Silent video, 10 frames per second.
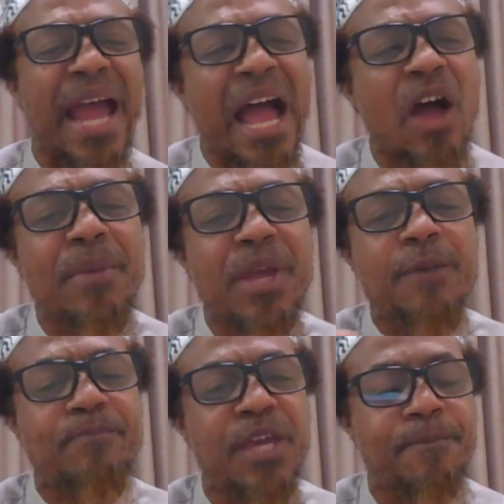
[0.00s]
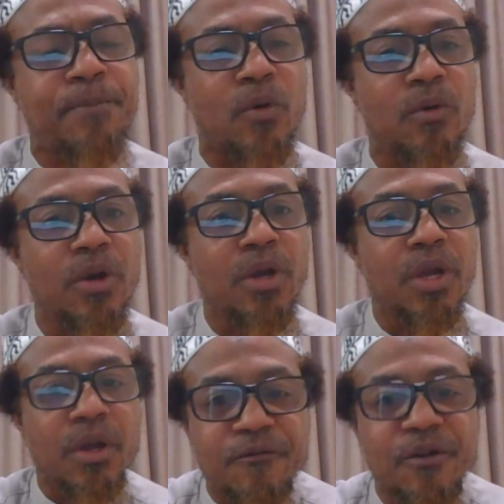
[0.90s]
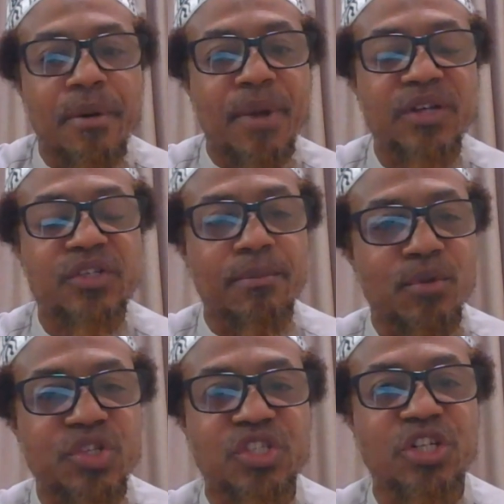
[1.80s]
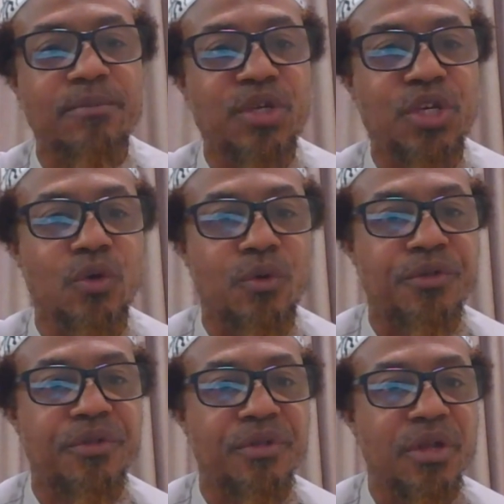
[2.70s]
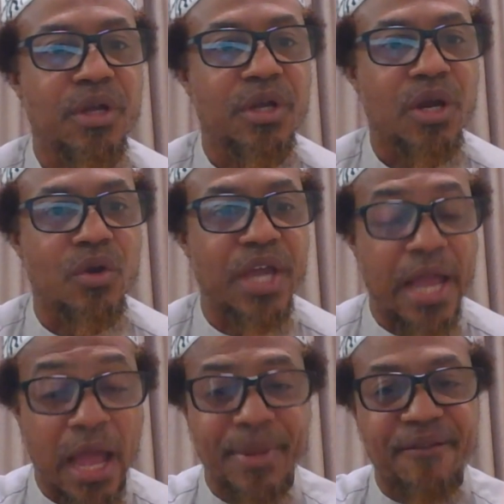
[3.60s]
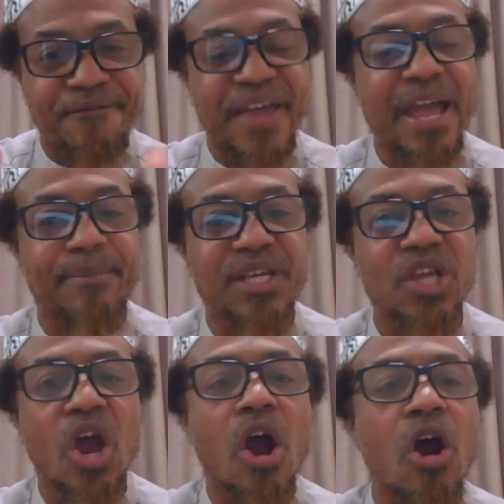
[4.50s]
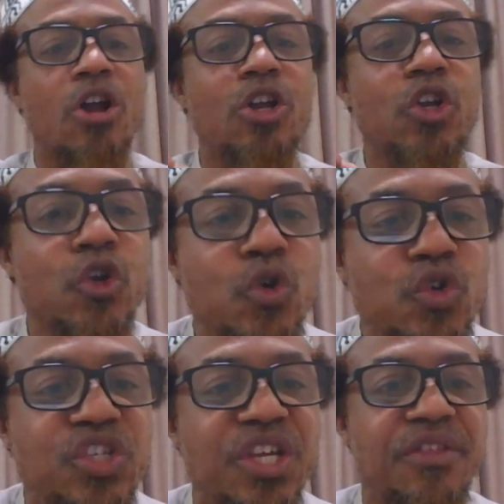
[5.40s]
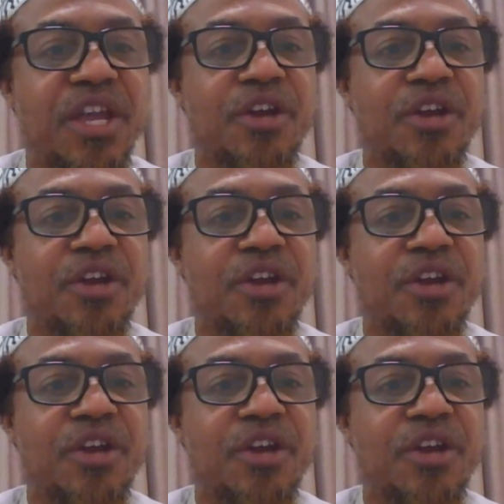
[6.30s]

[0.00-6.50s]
how many people from amongst the Muslim youth, okay, how many families are losing their